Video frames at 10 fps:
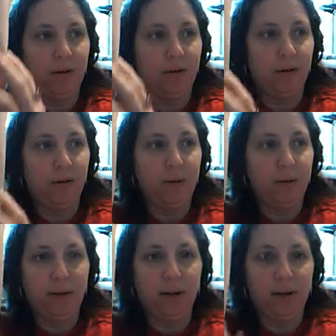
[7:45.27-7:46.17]
all the way
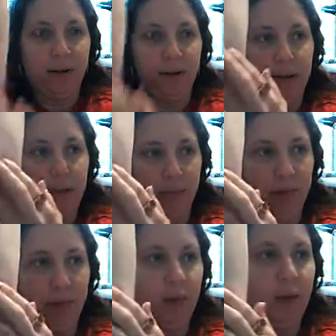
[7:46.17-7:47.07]
down to my
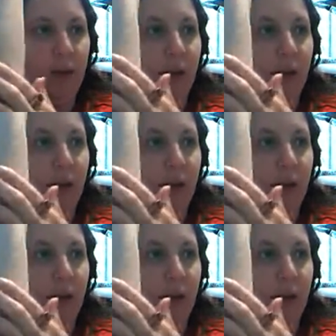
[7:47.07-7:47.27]
elbow.